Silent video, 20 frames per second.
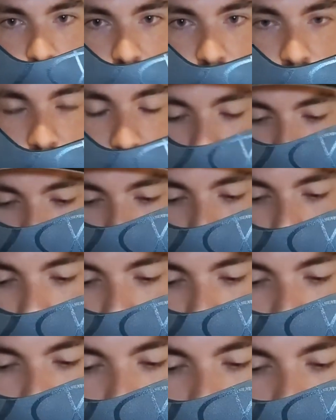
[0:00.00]
middle wheels
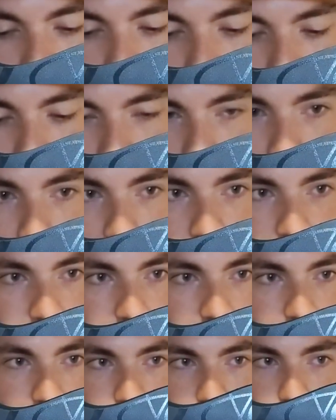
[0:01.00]
are lower,
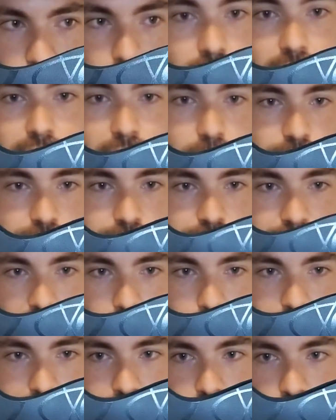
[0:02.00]
or really
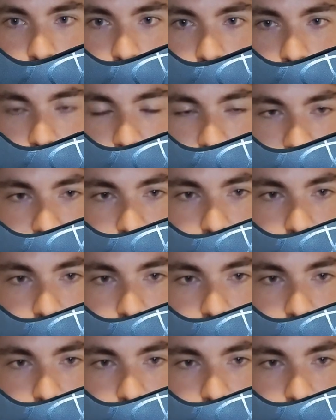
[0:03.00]
however you want to adjust them.